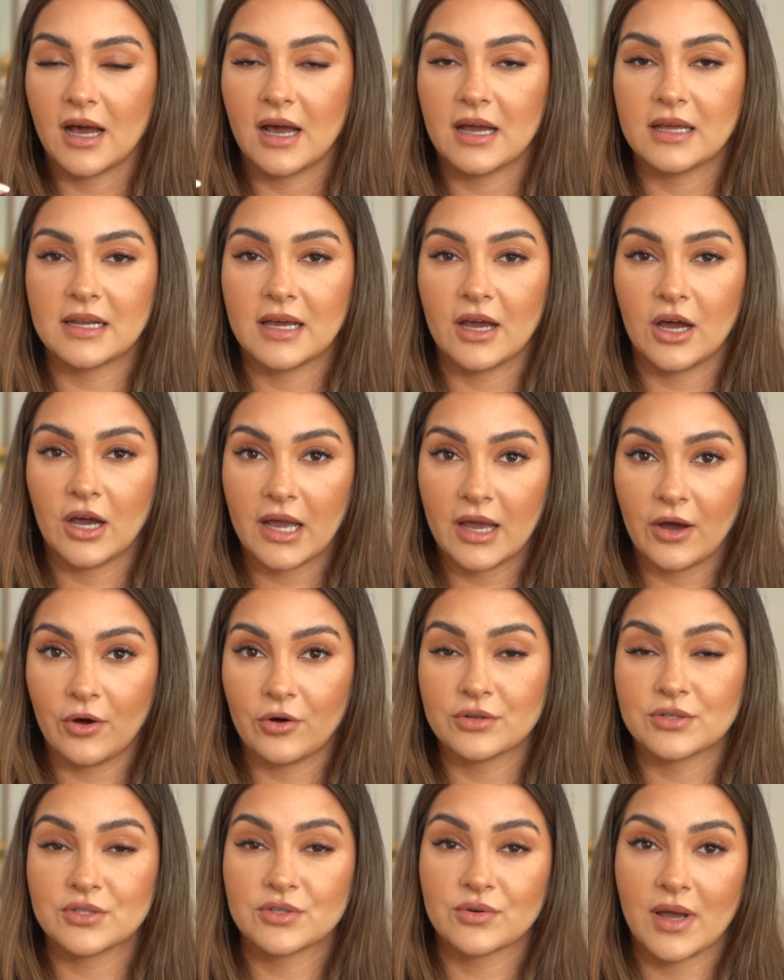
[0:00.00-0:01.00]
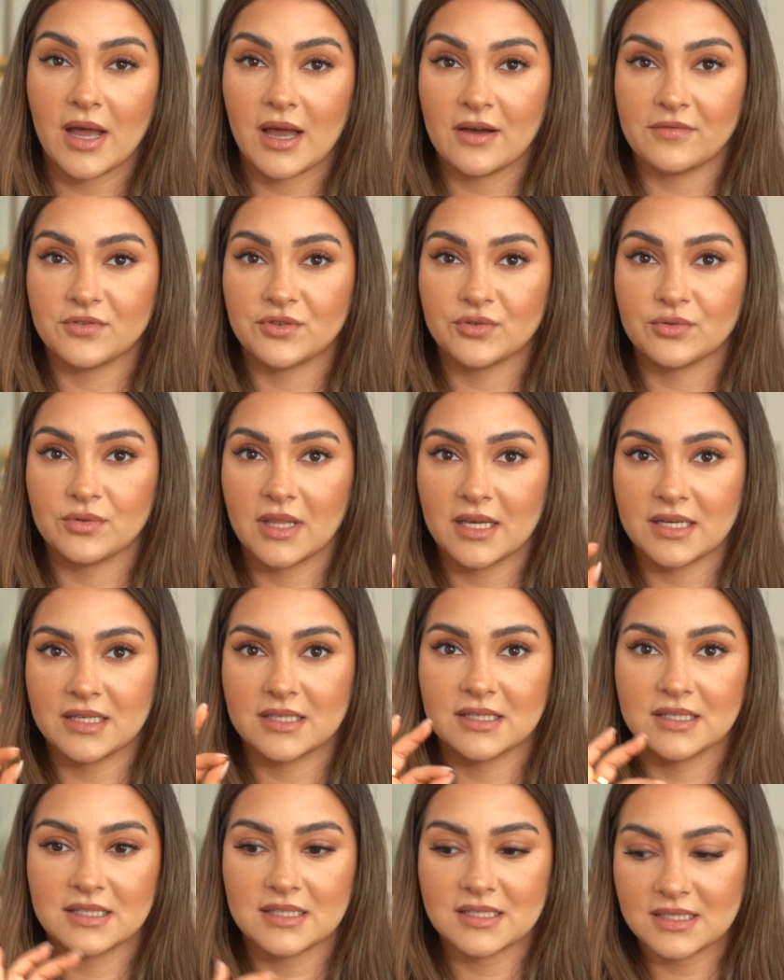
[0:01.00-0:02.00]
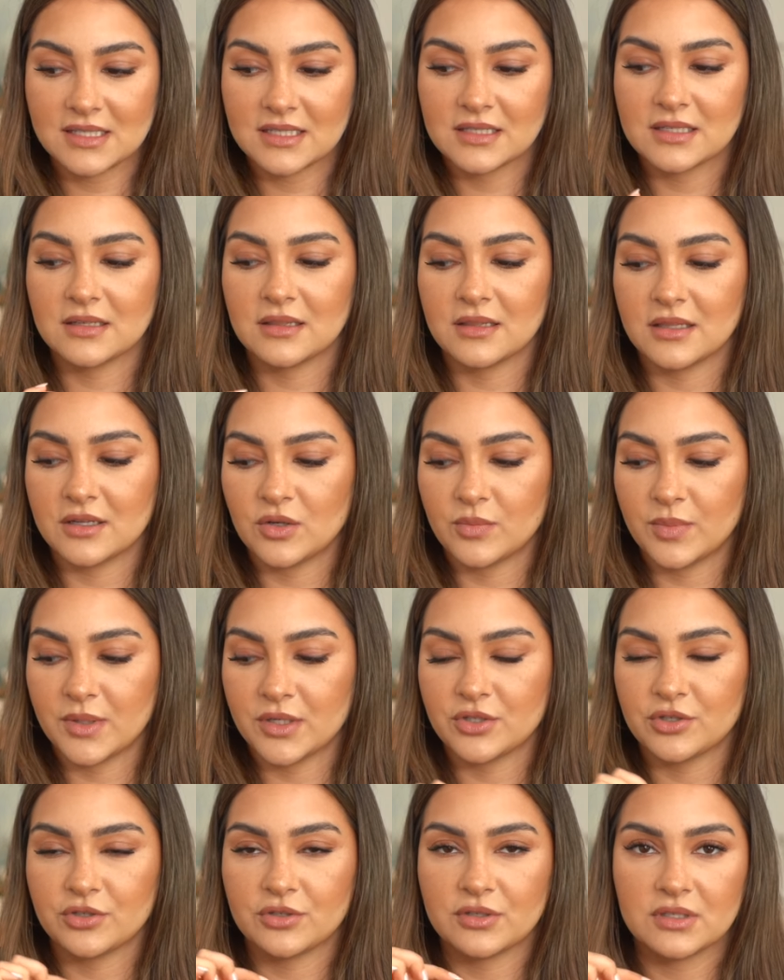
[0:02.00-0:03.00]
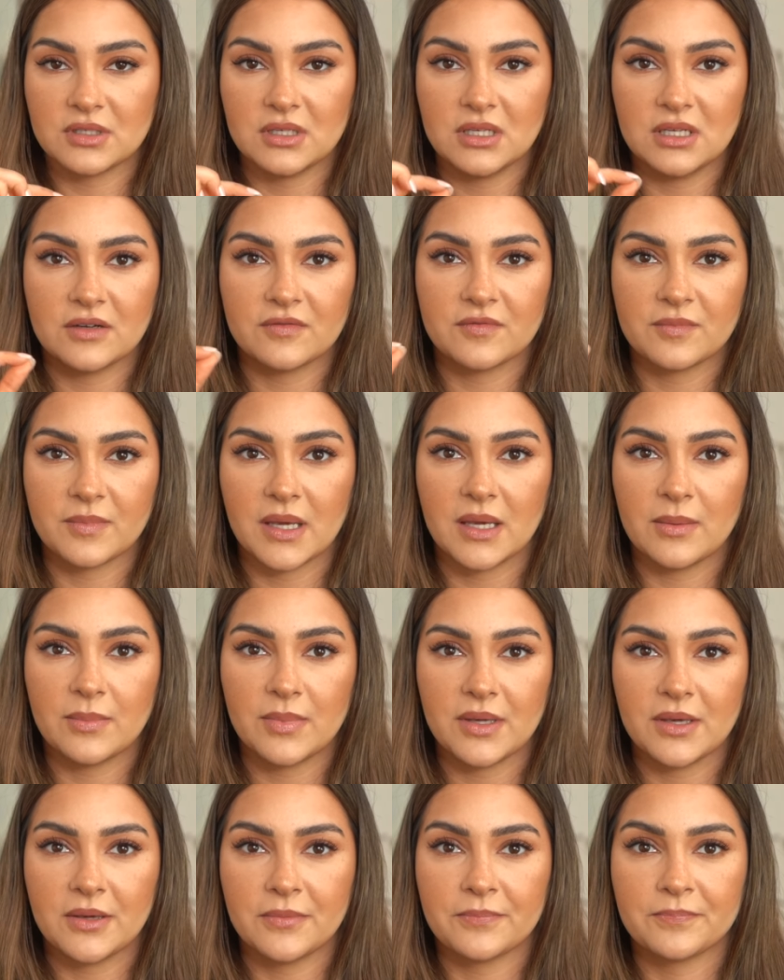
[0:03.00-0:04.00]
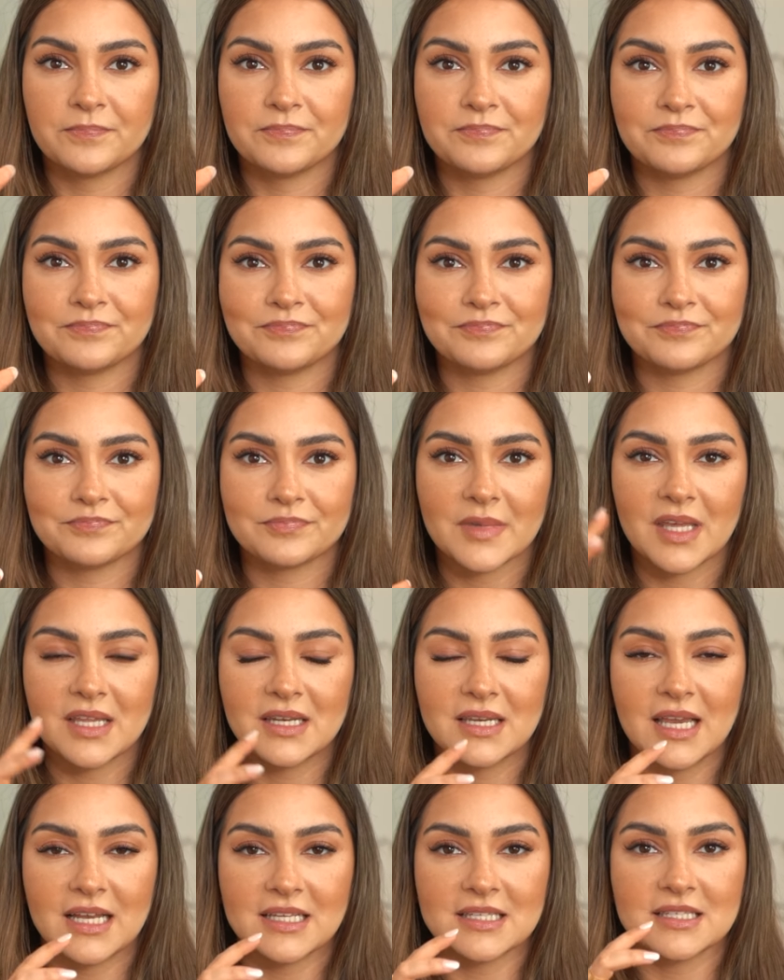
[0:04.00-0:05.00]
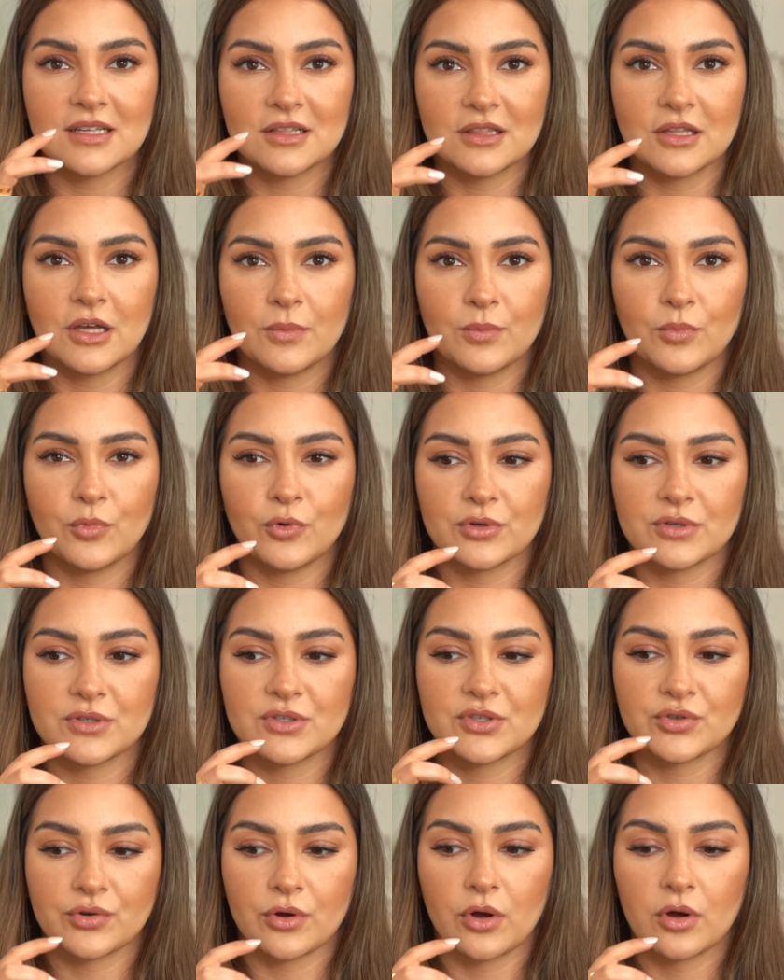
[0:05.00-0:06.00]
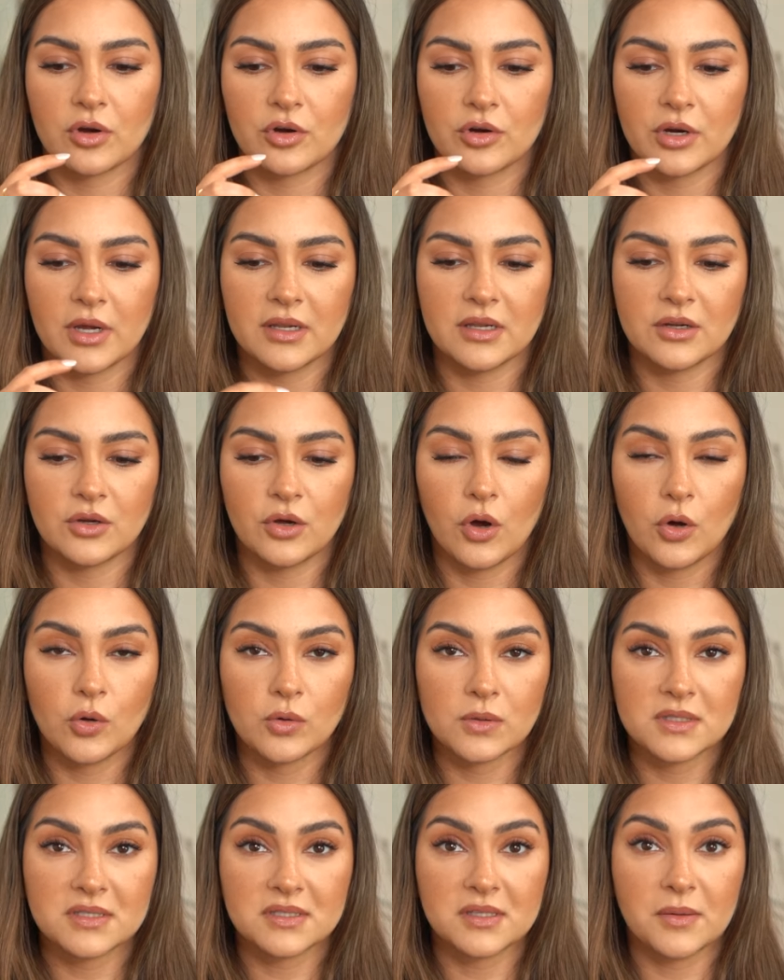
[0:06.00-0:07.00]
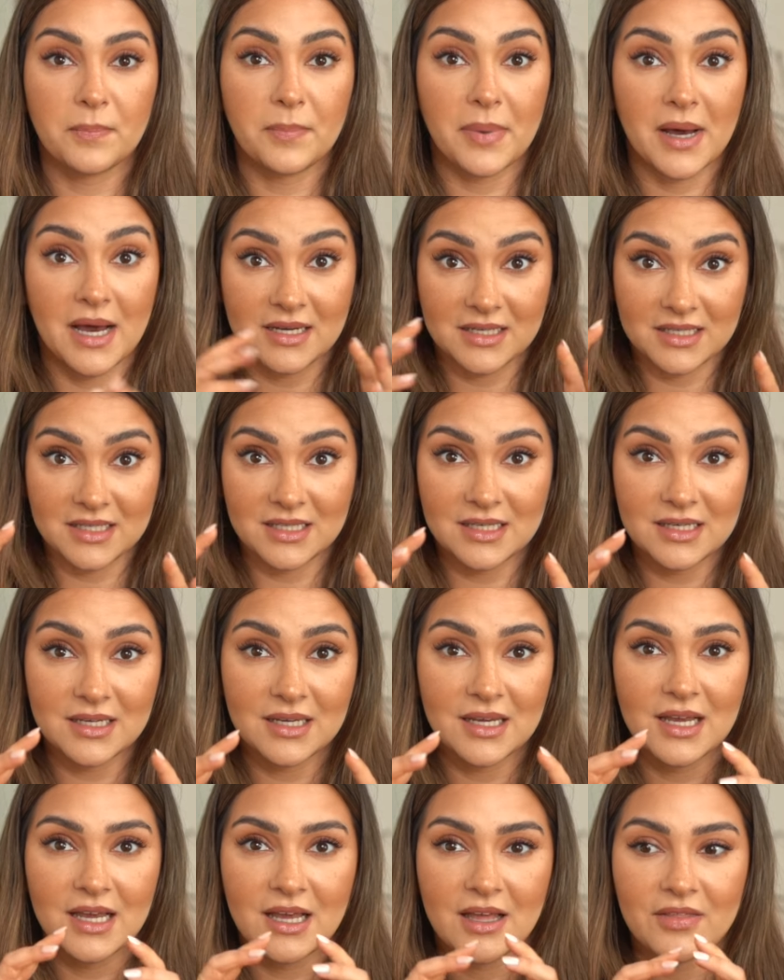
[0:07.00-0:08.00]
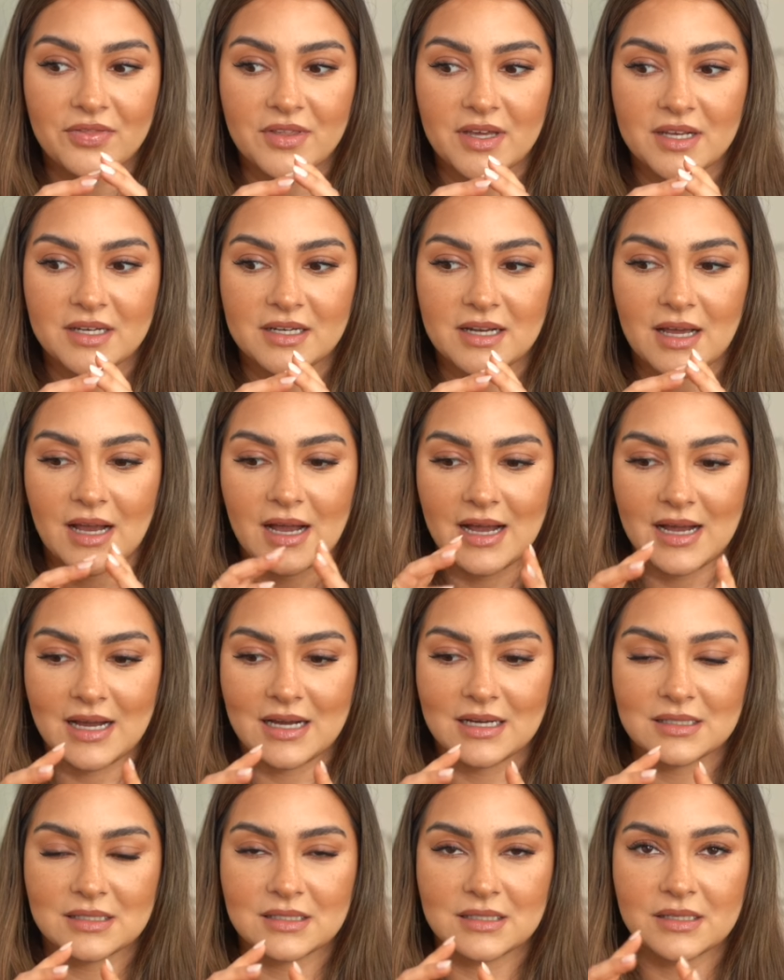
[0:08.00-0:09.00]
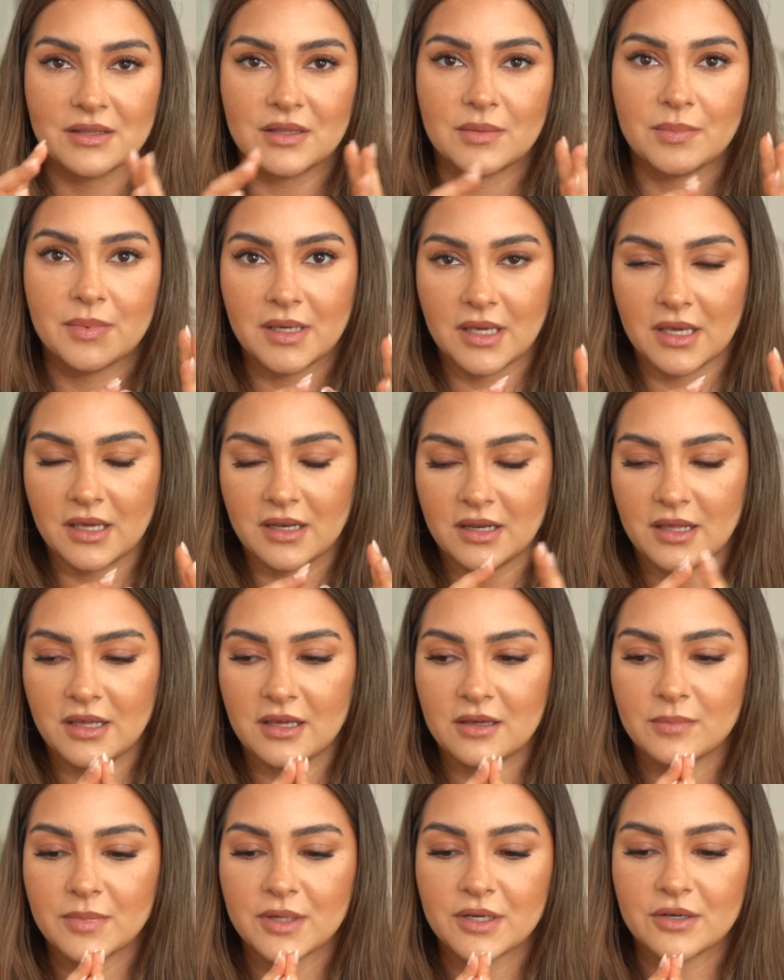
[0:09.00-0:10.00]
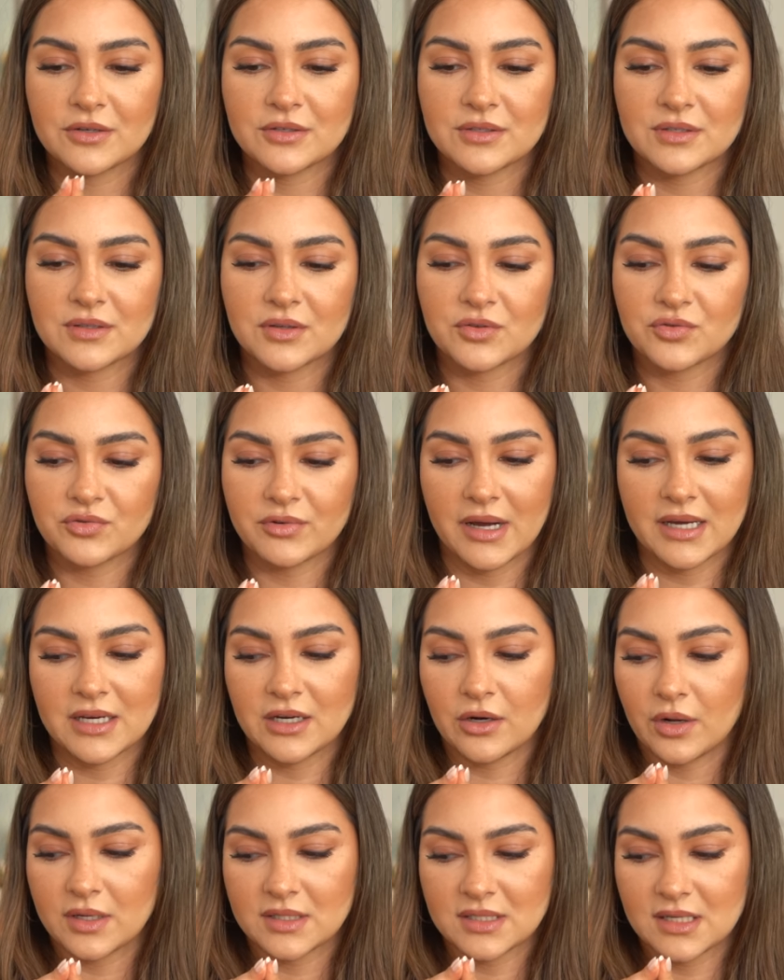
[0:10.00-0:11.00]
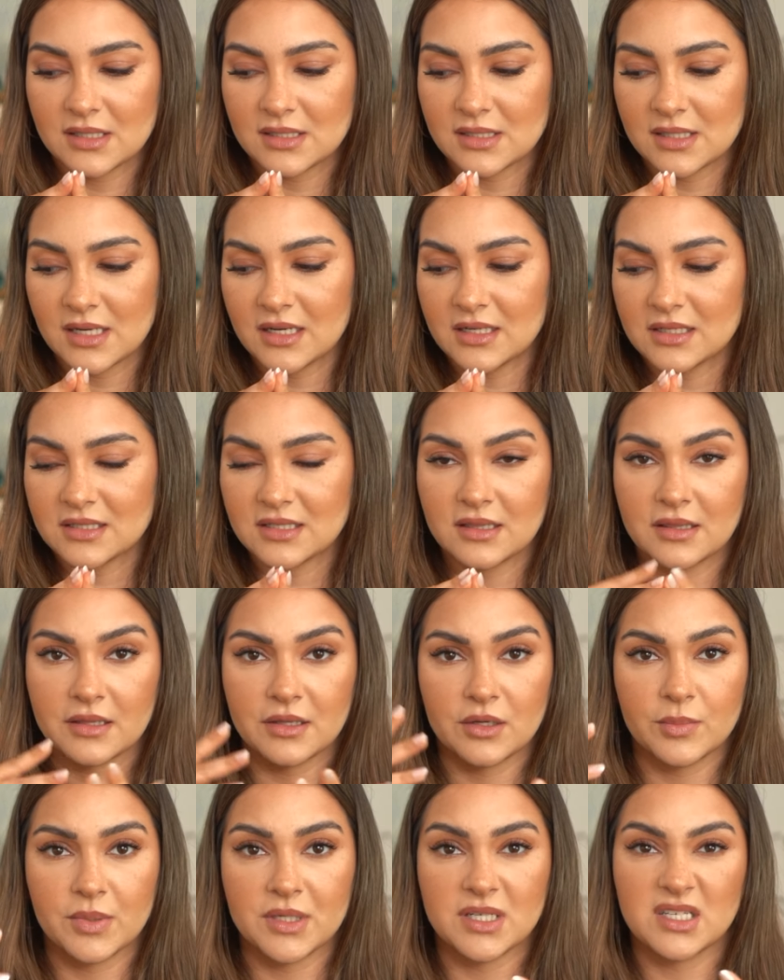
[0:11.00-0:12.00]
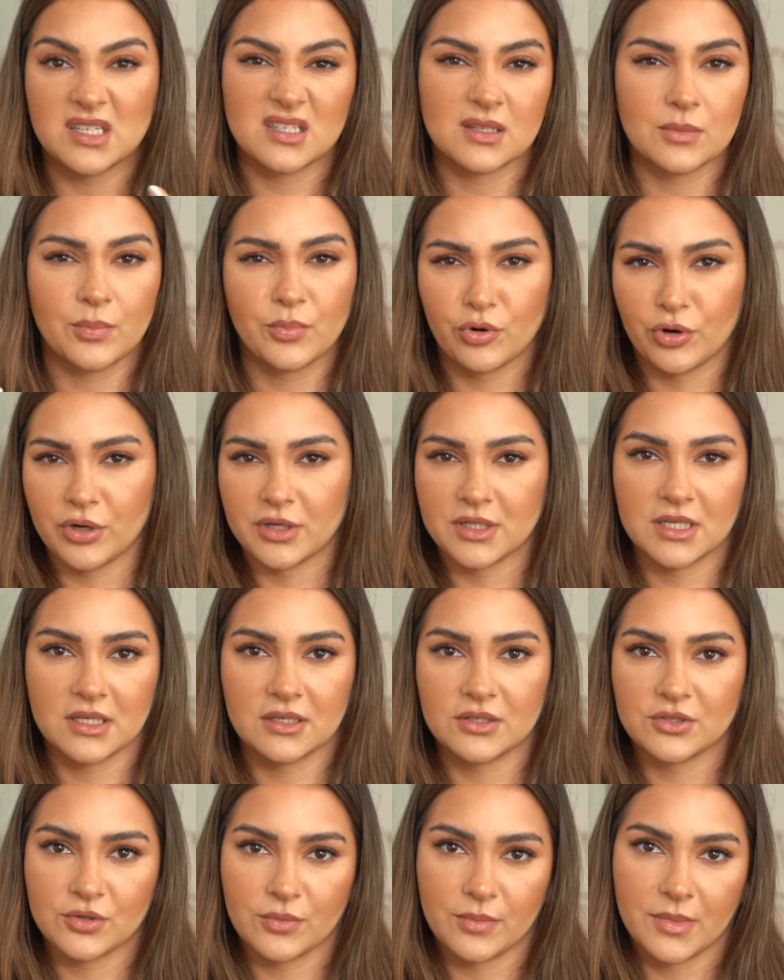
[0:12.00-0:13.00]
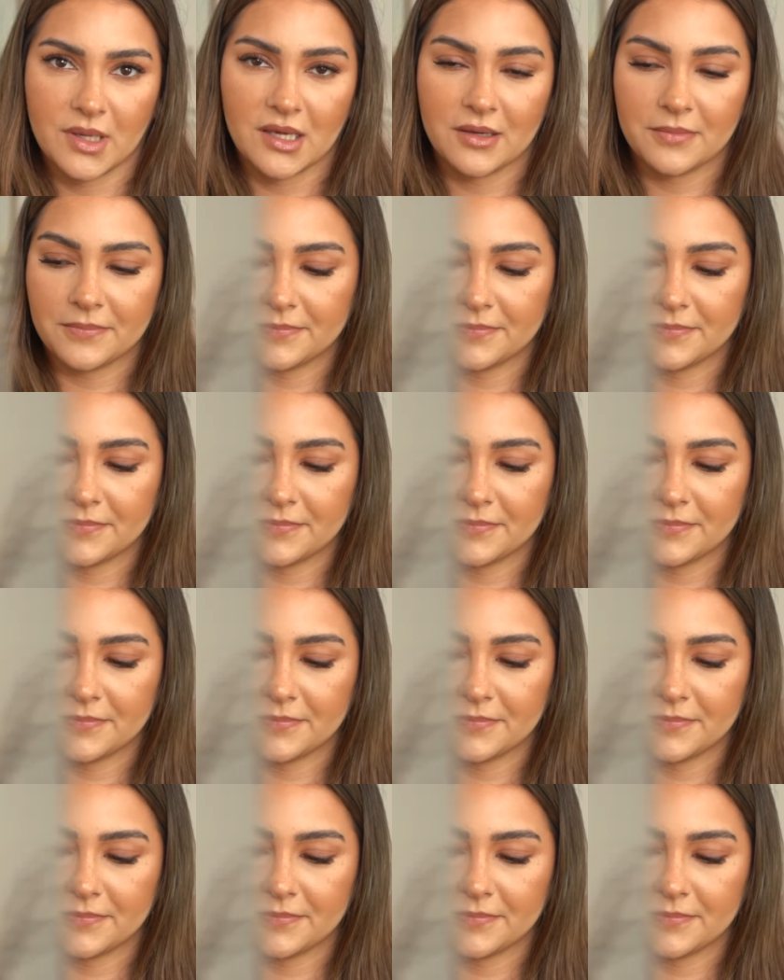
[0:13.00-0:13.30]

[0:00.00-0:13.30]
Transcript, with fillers: and I also have to let it sit a little bit to see if maybe it gets a lot more stronger and it holds the body that it has in the beginning, because the dry down, as I said, is a little bit disappointing to me.